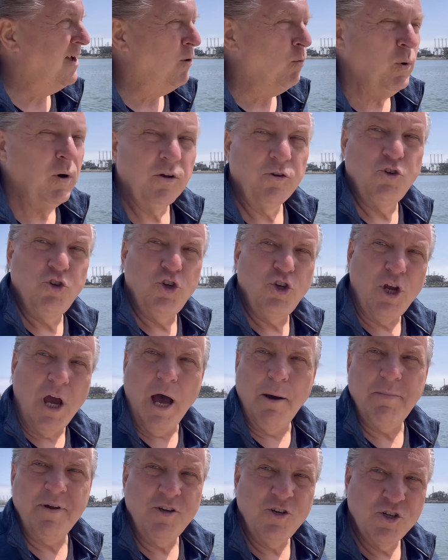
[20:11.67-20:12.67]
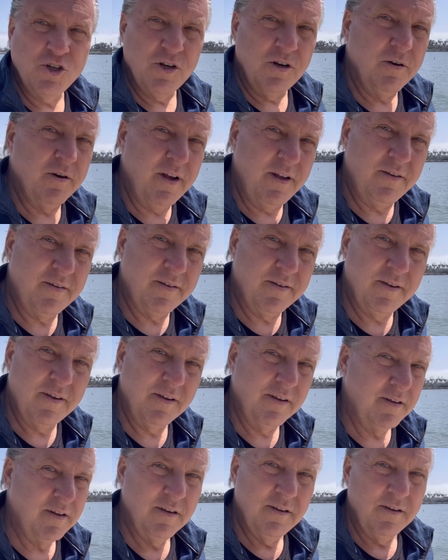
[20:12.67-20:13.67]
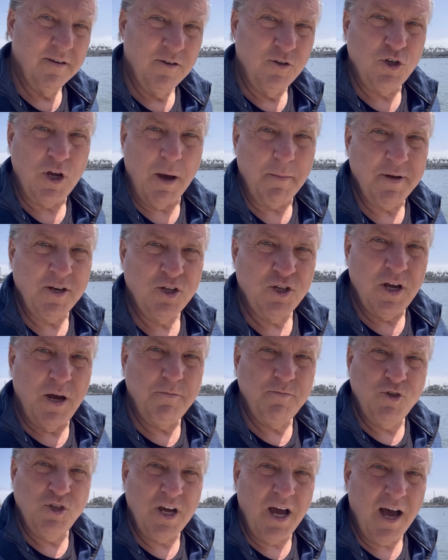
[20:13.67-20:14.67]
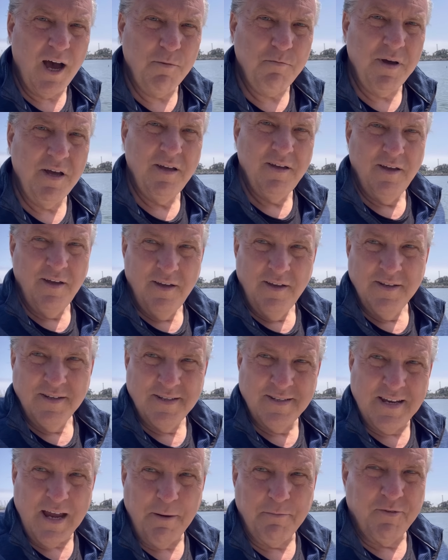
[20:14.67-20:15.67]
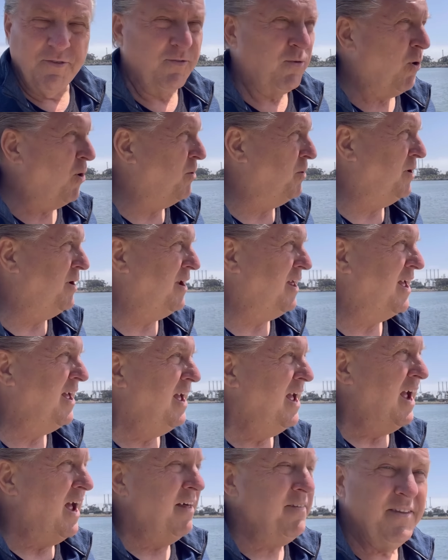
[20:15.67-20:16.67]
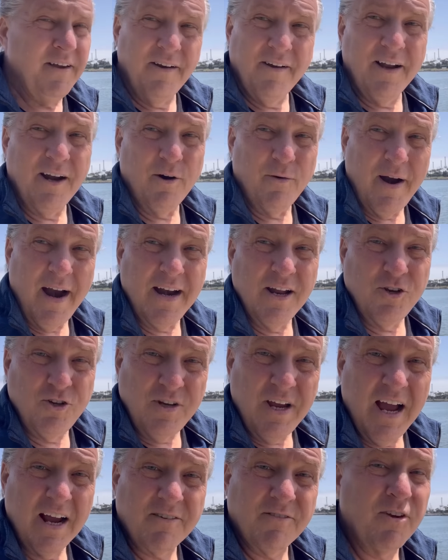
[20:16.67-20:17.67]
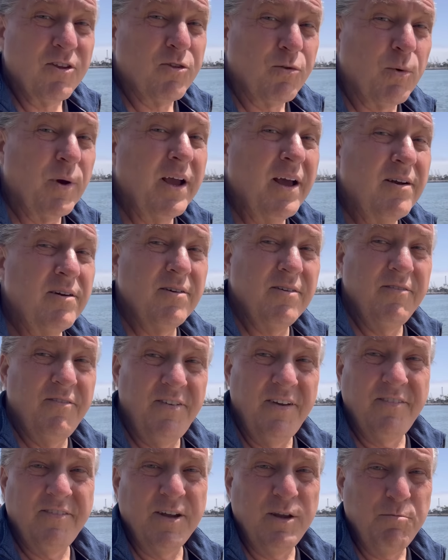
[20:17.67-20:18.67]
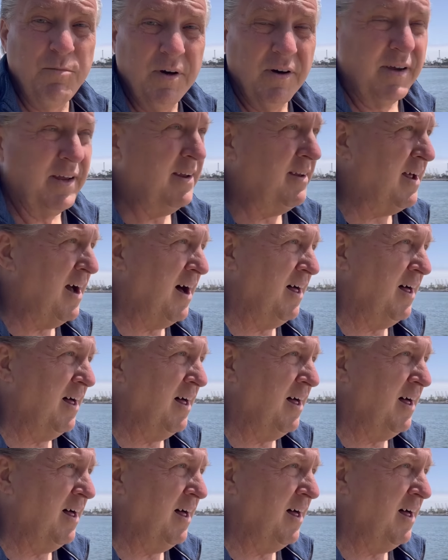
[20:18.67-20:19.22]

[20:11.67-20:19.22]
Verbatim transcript: Well, Chubb Insurance, Chubby Chubb Chubb, steps forward and they're gonna write a check for $350 million